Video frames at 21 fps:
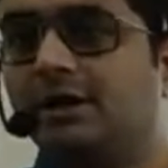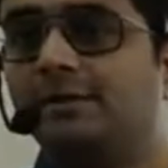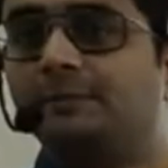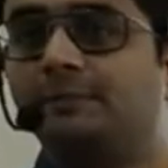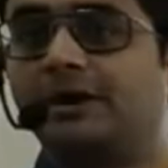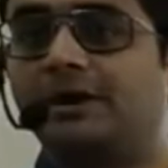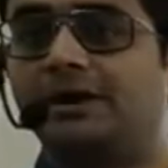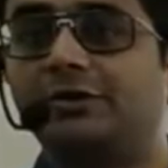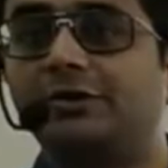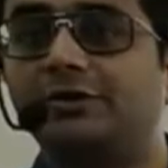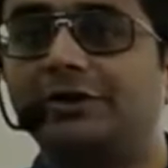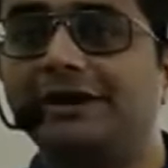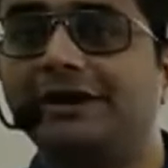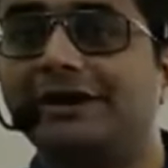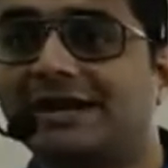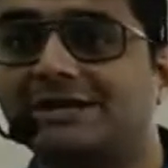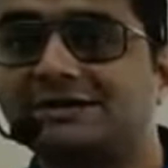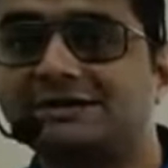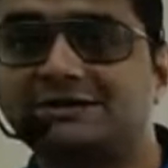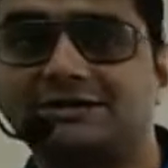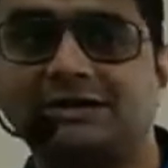But during
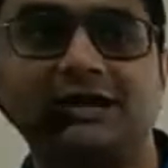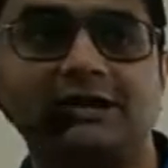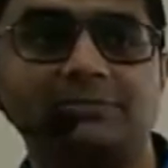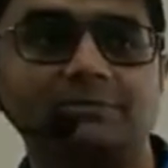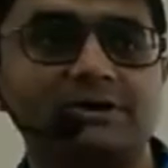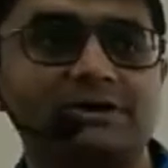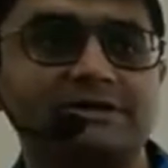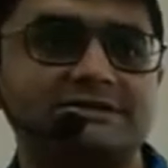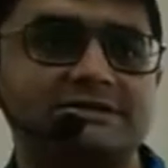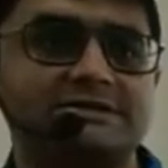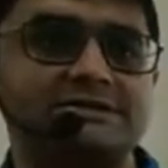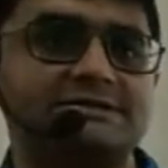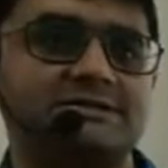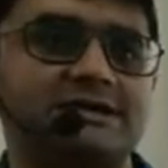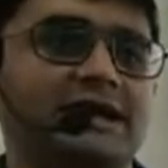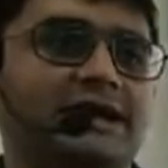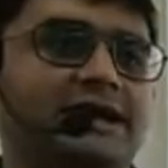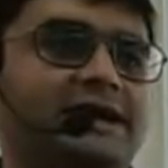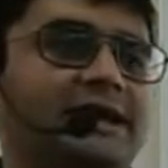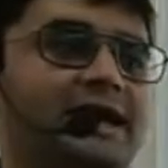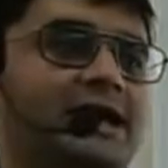national
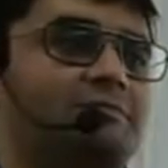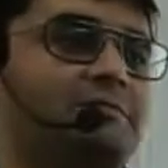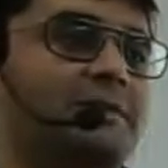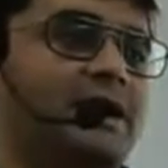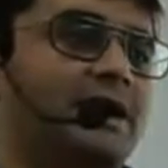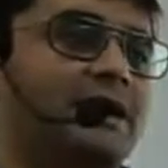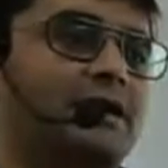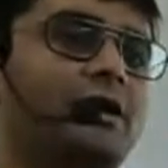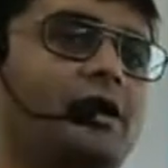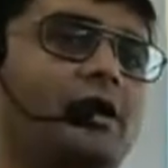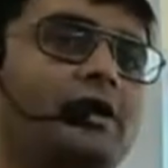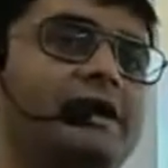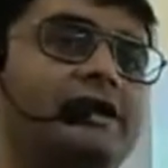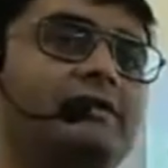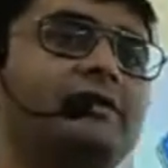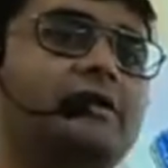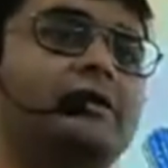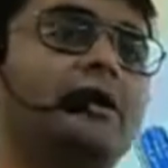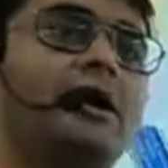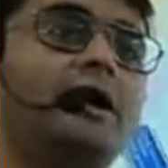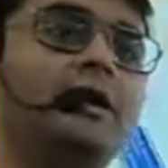emergency, it can make law
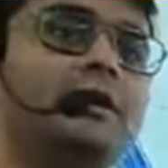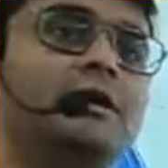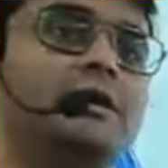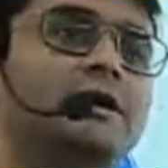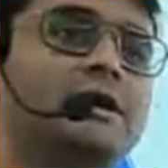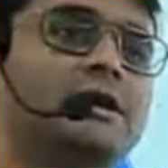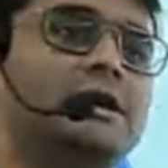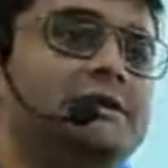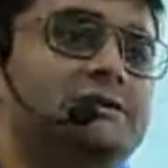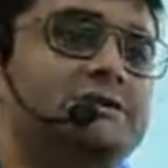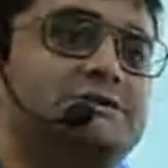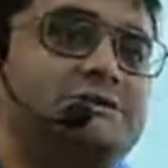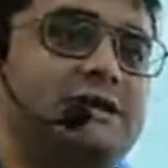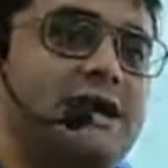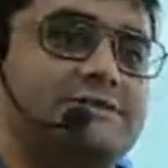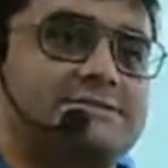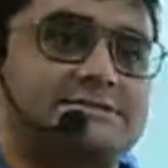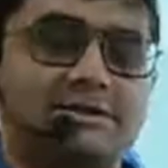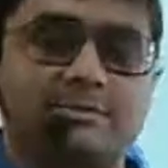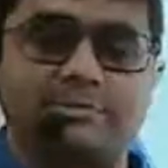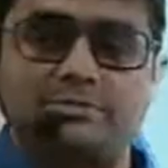even on
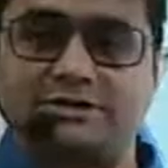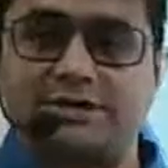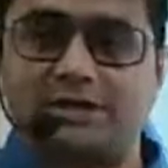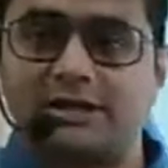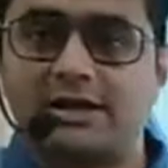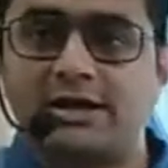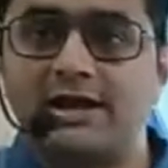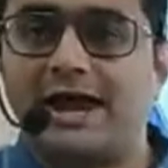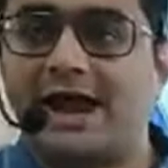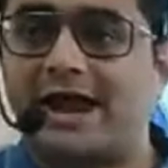state subject.